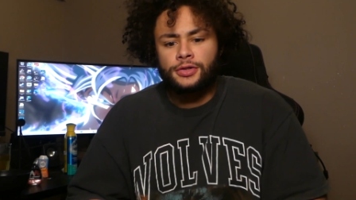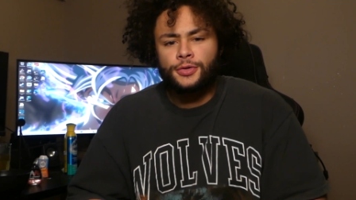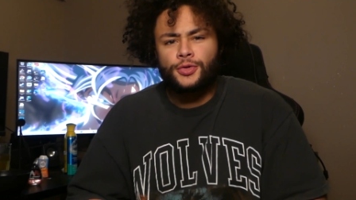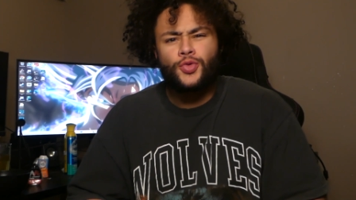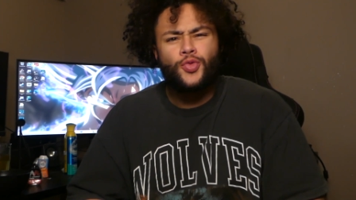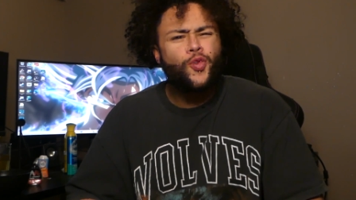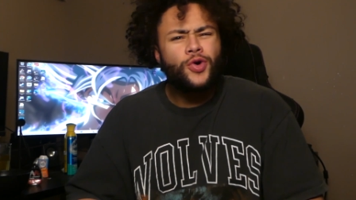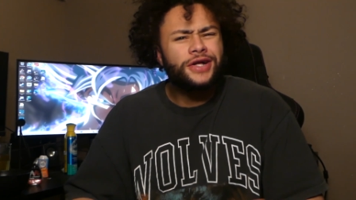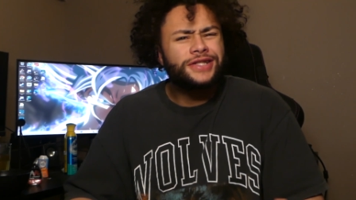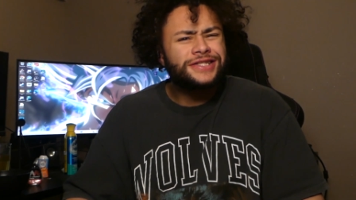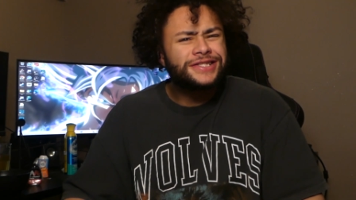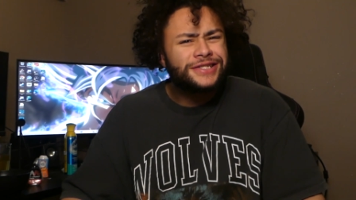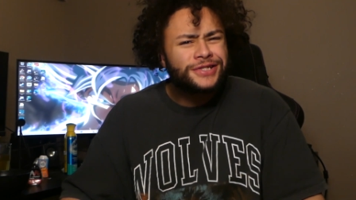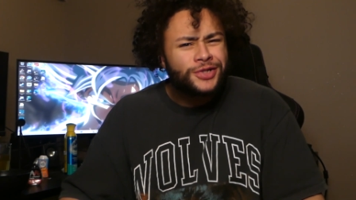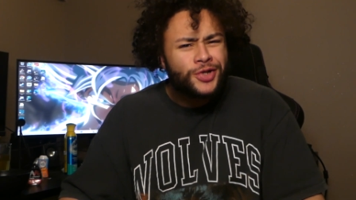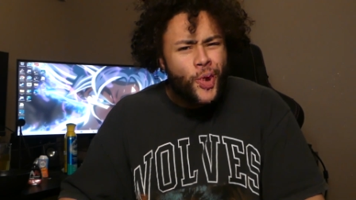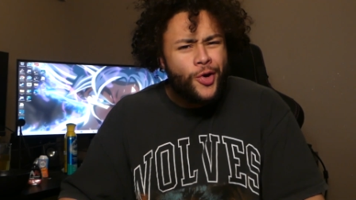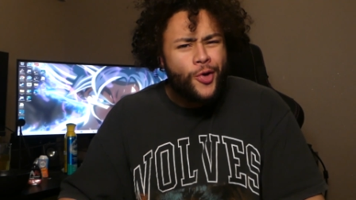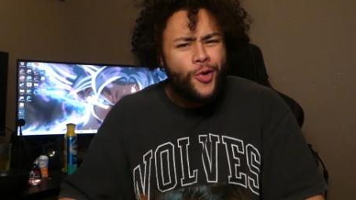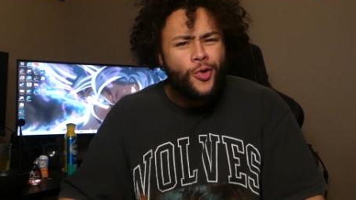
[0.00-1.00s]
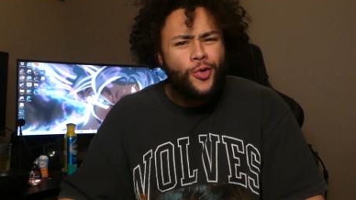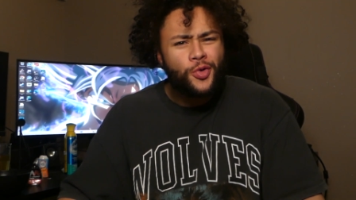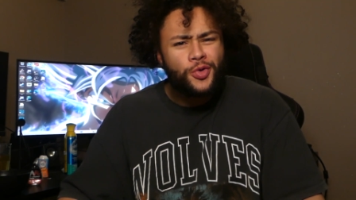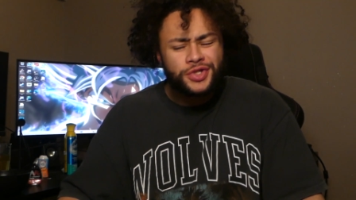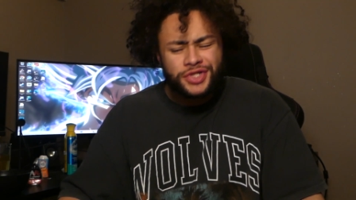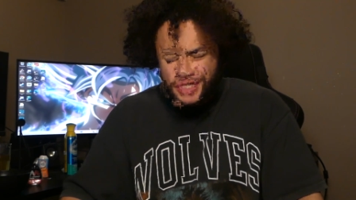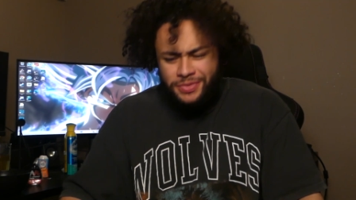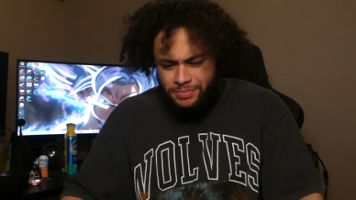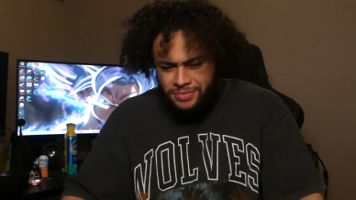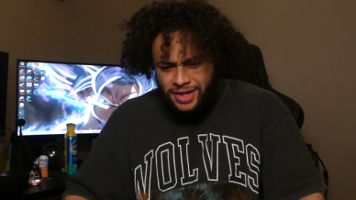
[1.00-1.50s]
who wants to know
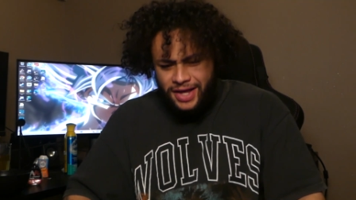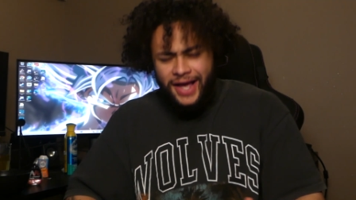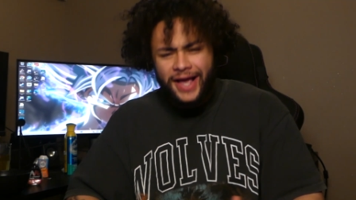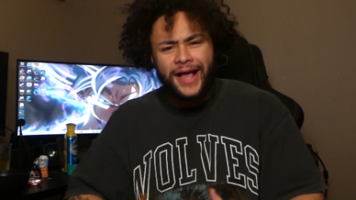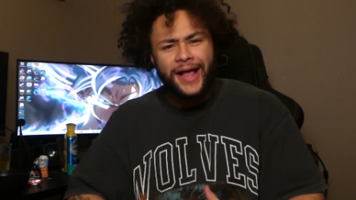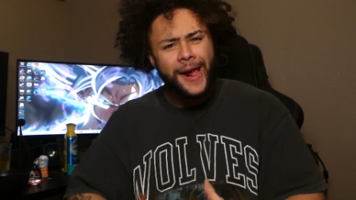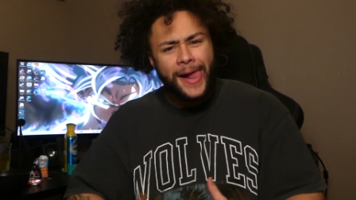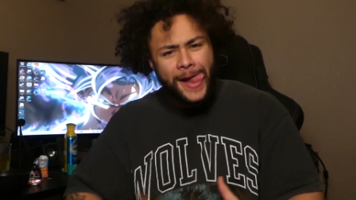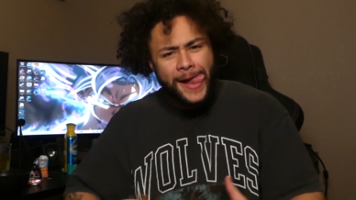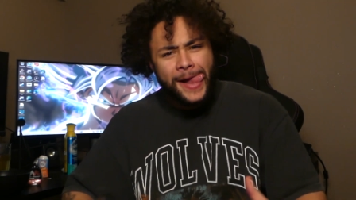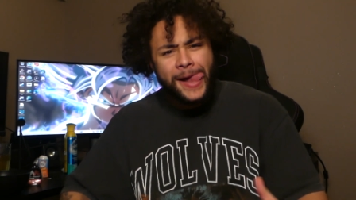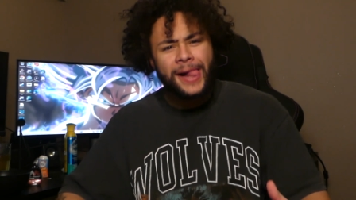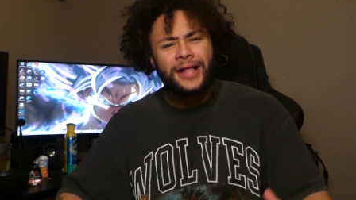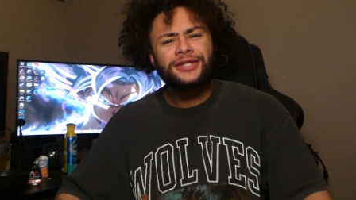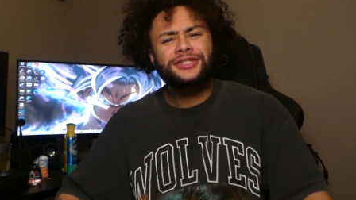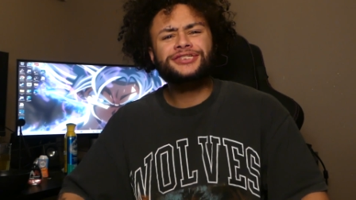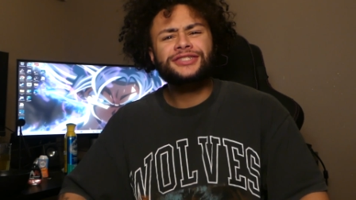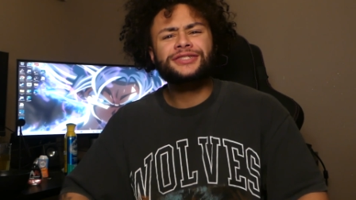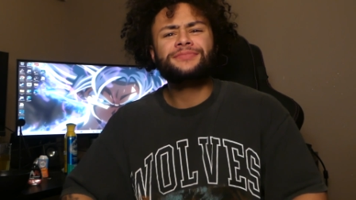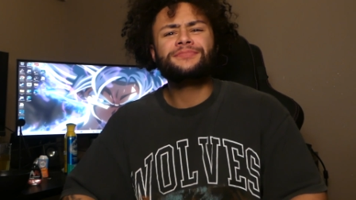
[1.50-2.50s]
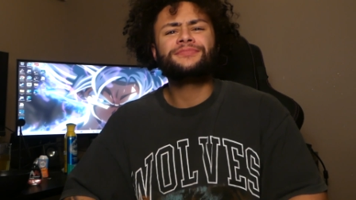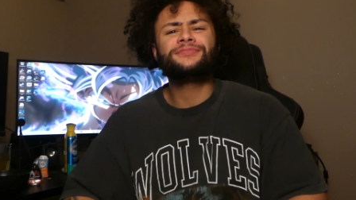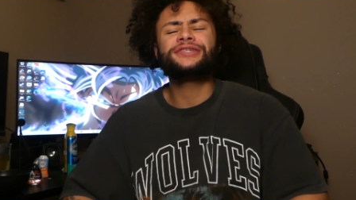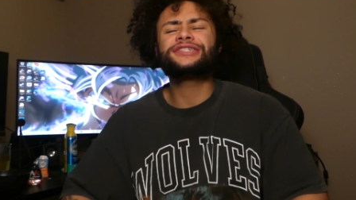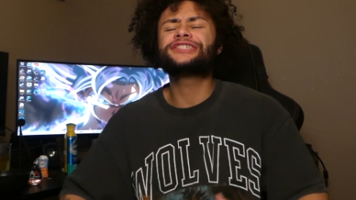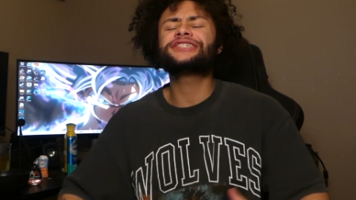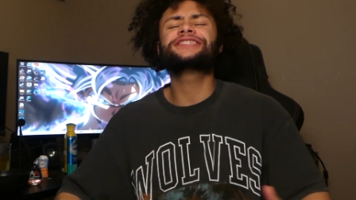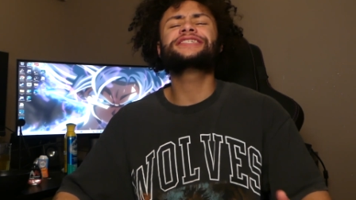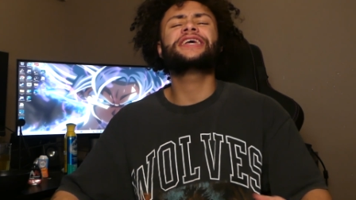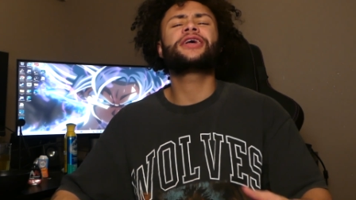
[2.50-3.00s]
some,
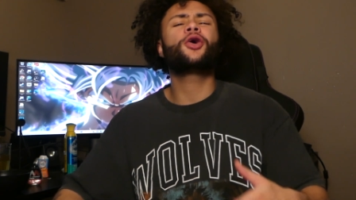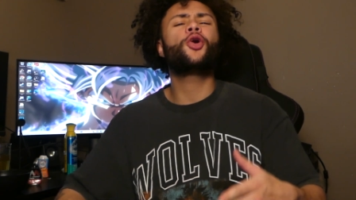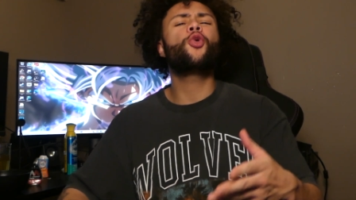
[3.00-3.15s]
let's just say,